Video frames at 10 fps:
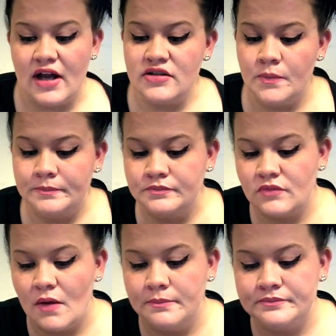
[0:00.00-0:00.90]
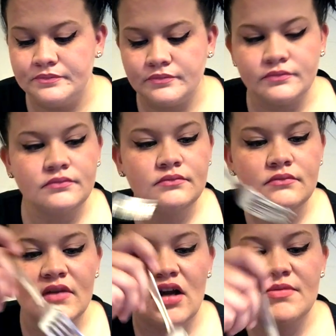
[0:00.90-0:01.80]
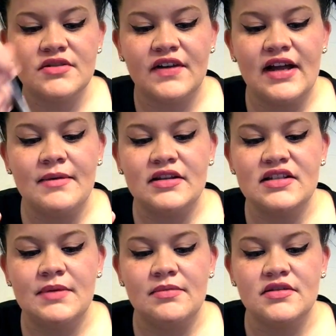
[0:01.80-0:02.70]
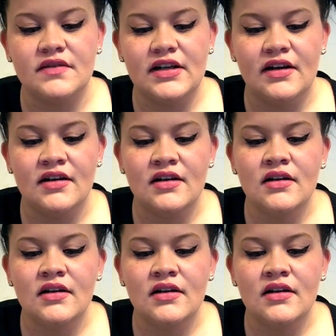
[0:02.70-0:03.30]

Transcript: guys. I almost forgot about these babies over here.